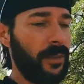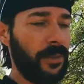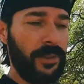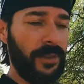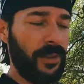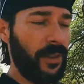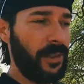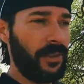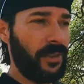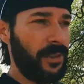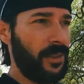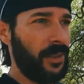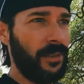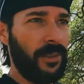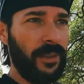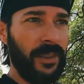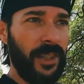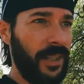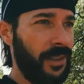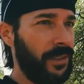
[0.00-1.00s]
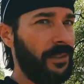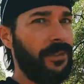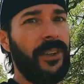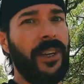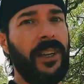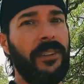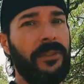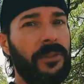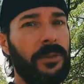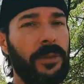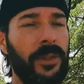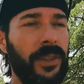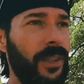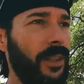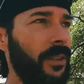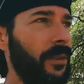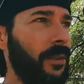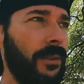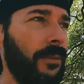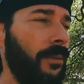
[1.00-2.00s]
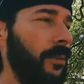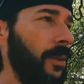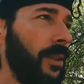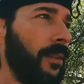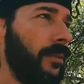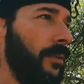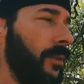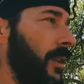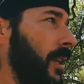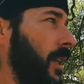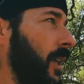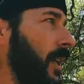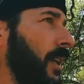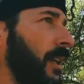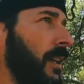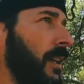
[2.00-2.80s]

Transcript: you know, just because it's not the 5.3 or whatever.